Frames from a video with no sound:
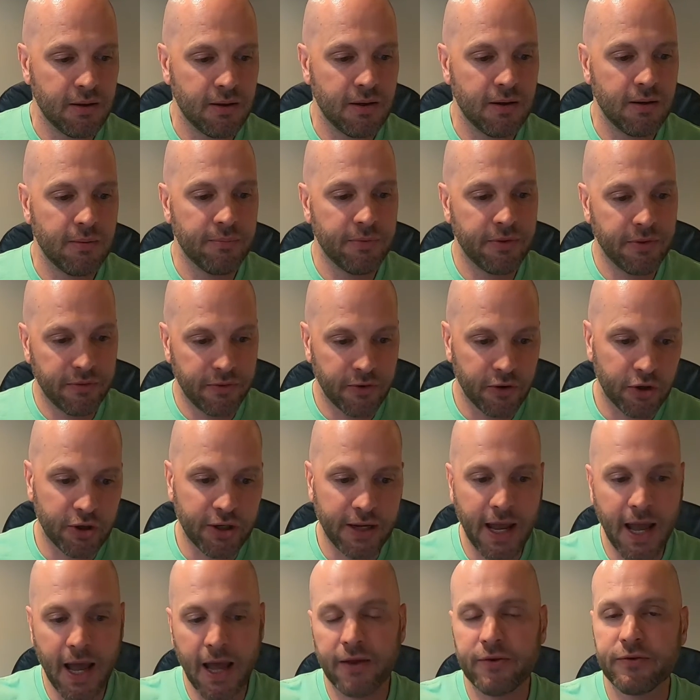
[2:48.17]
um, that they're
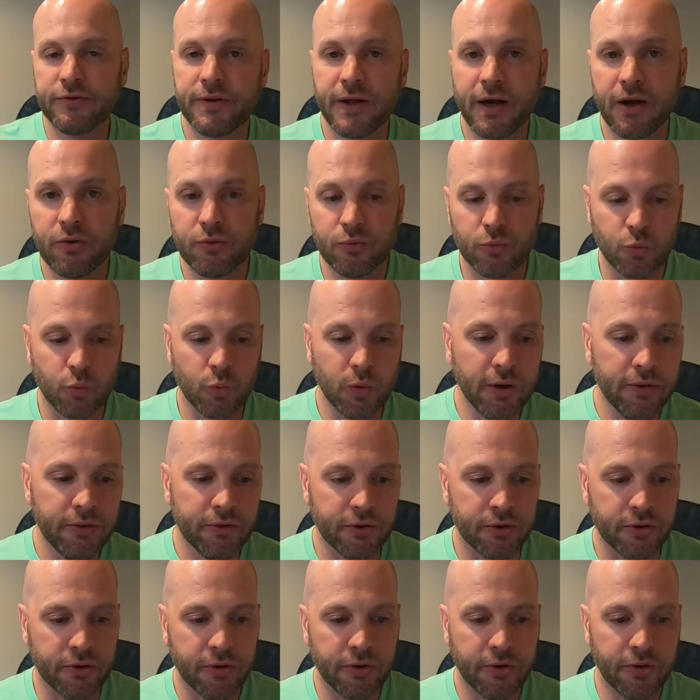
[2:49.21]
cast out and
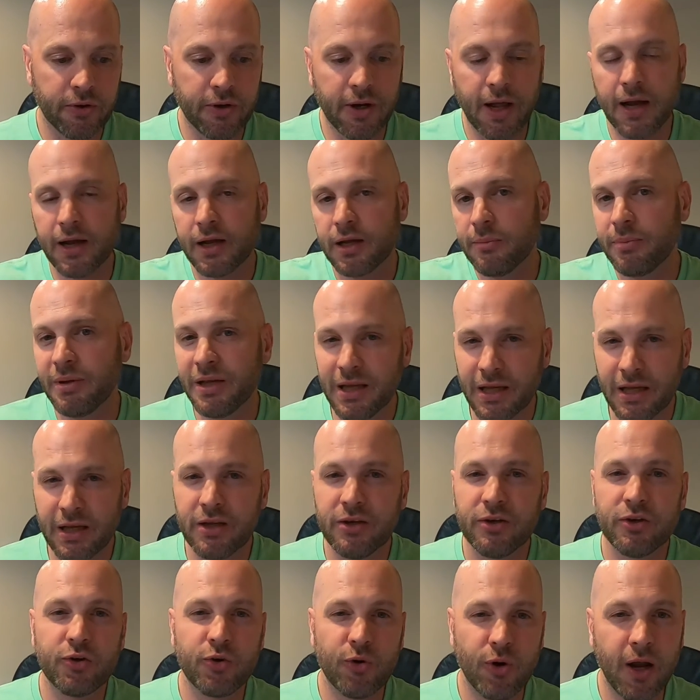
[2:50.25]
withered. They're not going to be
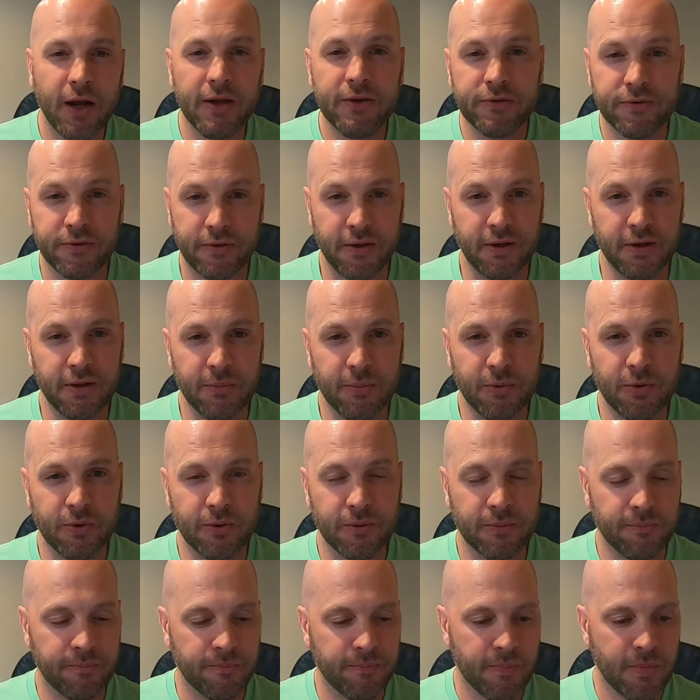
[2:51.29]
in Christ
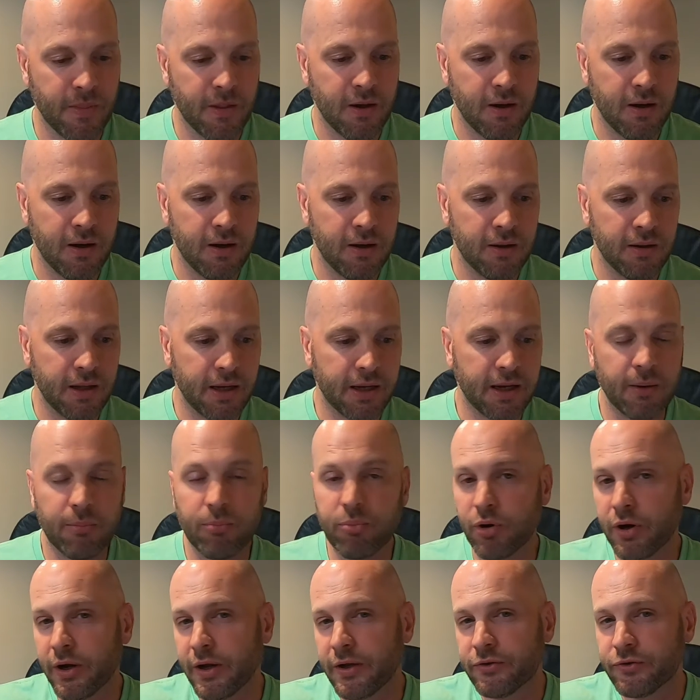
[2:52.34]
anymore uh, like a
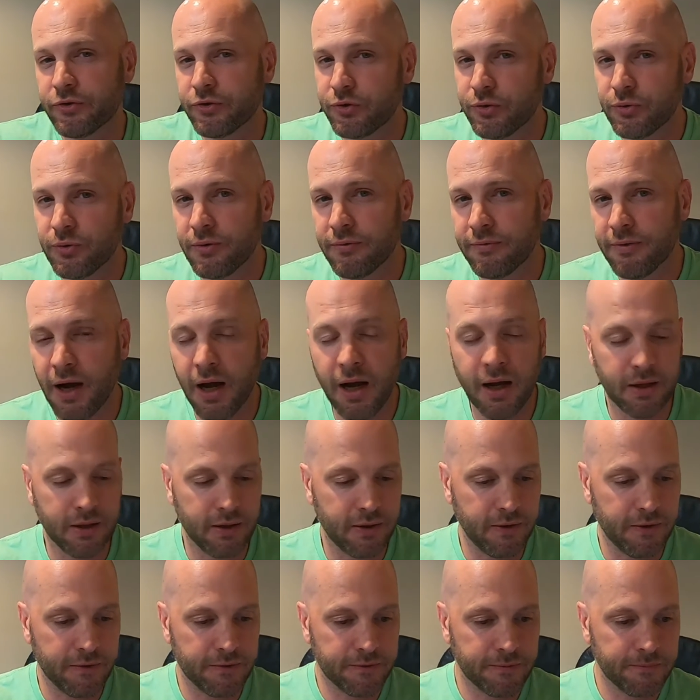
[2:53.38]
branch to a
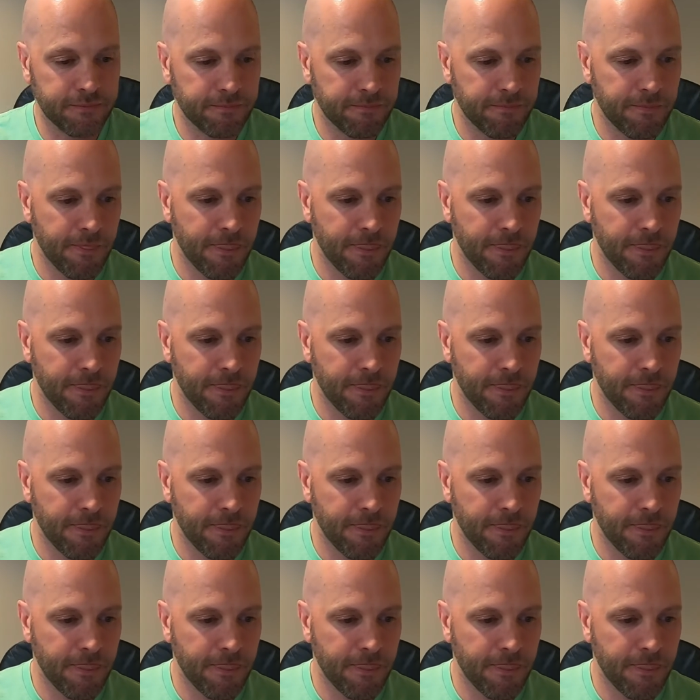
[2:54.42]
vine is.